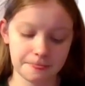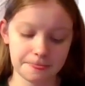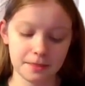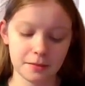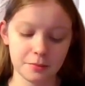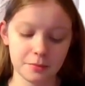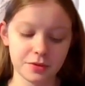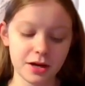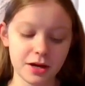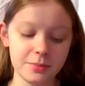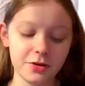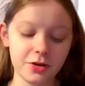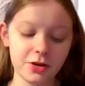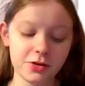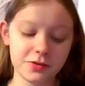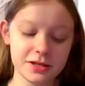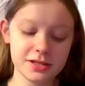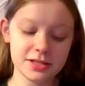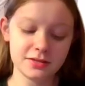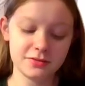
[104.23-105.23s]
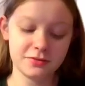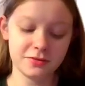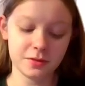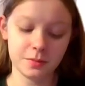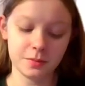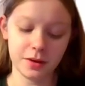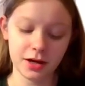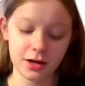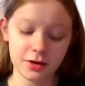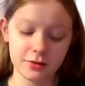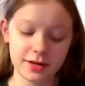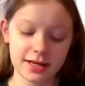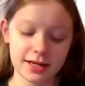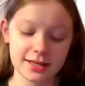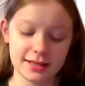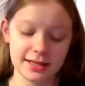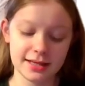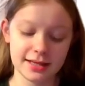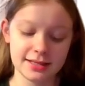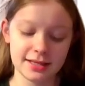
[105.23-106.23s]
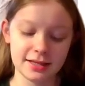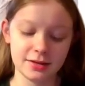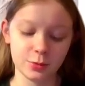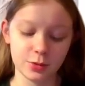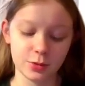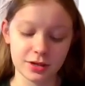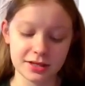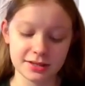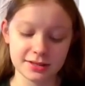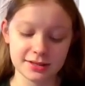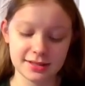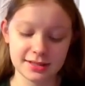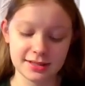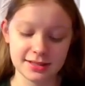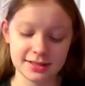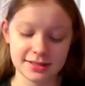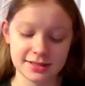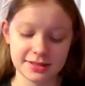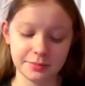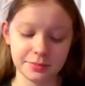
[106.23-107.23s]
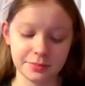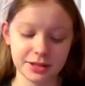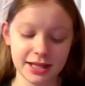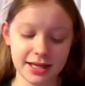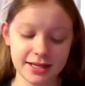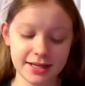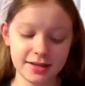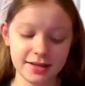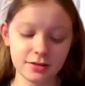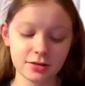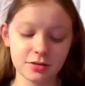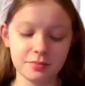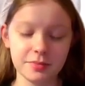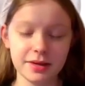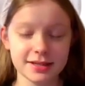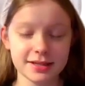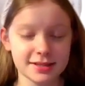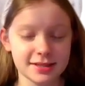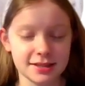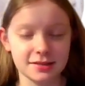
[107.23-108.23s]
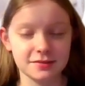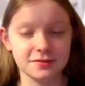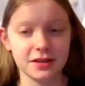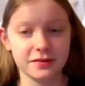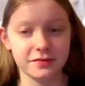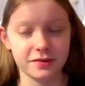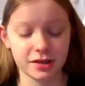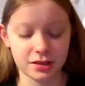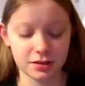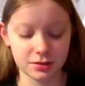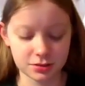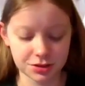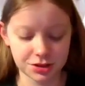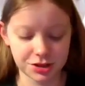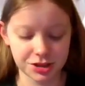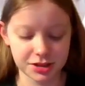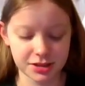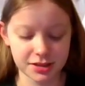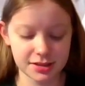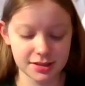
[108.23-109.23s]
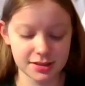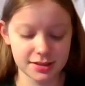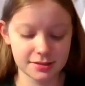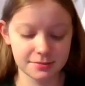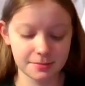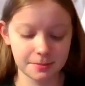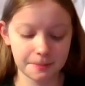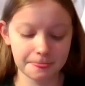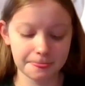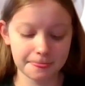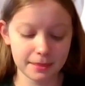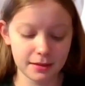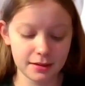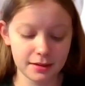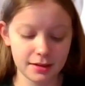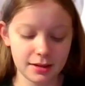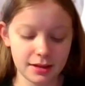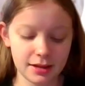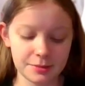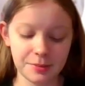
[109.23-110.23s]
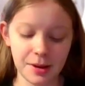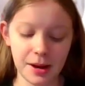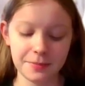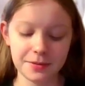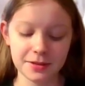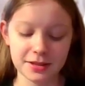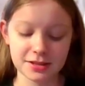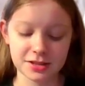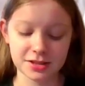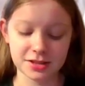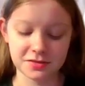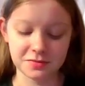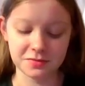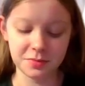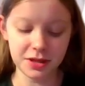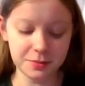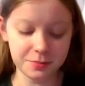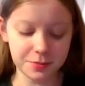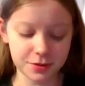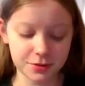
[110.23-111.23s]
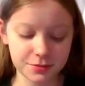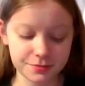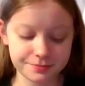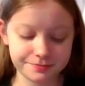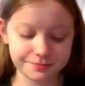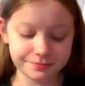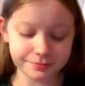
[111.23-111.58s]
The primary reason for borrowing and lending words is the blending or mixing of different cultures and populations of people.